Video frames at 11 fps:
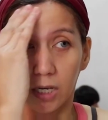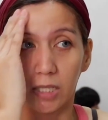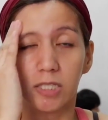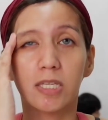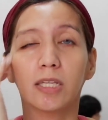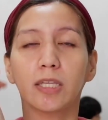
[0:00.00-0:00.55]

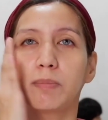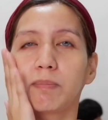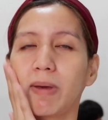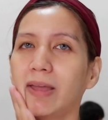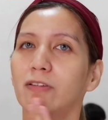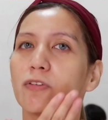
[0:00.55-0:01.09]
it's not in
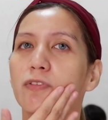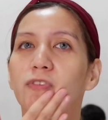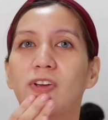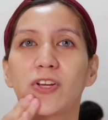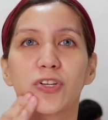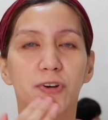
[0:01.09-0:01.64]
matte
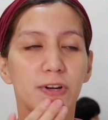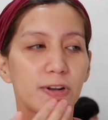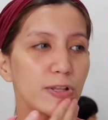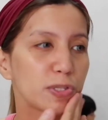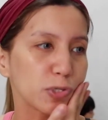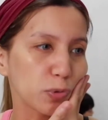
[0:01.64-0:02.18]
finish or
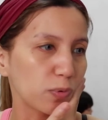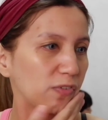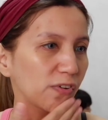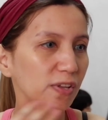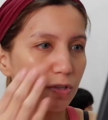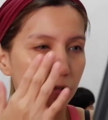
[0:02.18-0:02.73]
not dewy
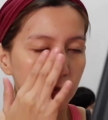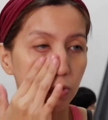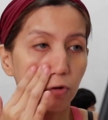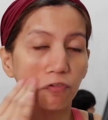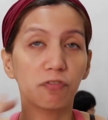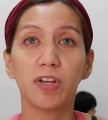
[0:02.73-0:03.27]

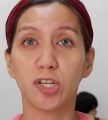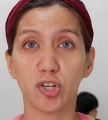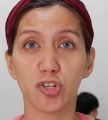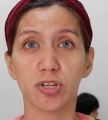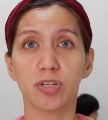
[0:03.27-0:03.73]
finish.